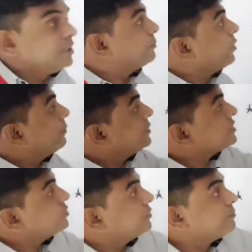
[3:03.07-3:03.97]
the
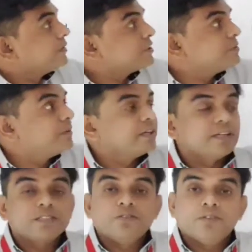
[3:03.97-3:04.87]
property of
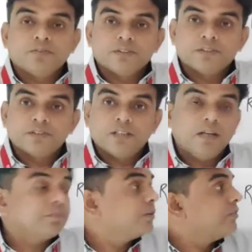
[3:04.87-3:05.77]
multiplicative inverse. Then
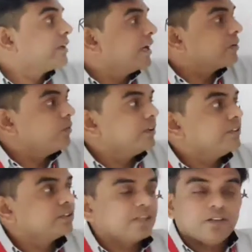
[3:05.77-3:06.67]
after you will
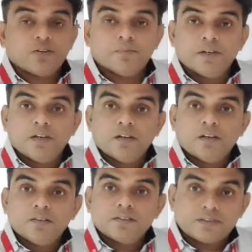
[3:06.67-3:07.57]
calculate this kind of
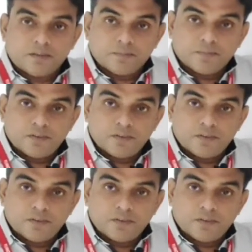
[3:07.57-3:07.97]
sum.